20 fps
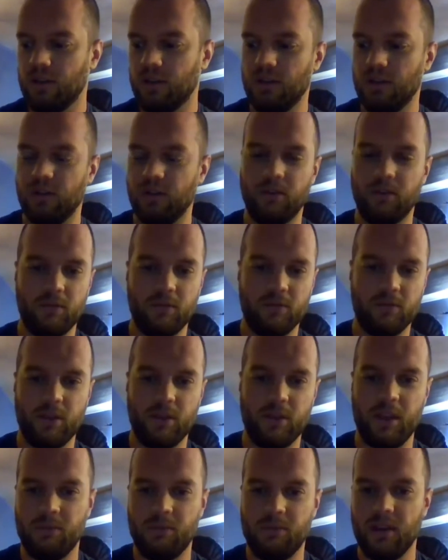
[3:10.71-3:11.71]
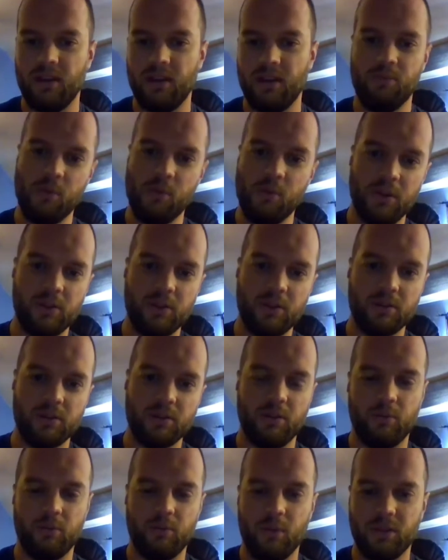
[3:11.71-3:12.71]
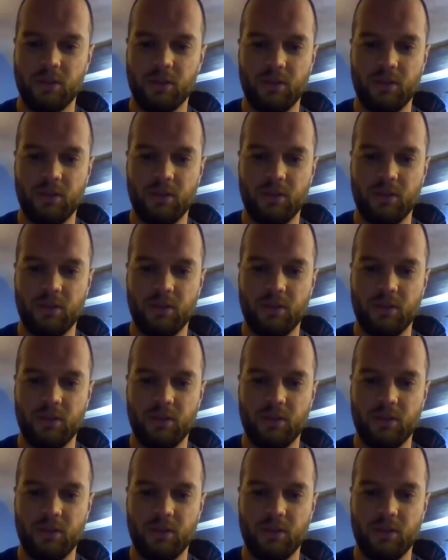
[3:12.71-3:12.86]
Can you give me any pointers on what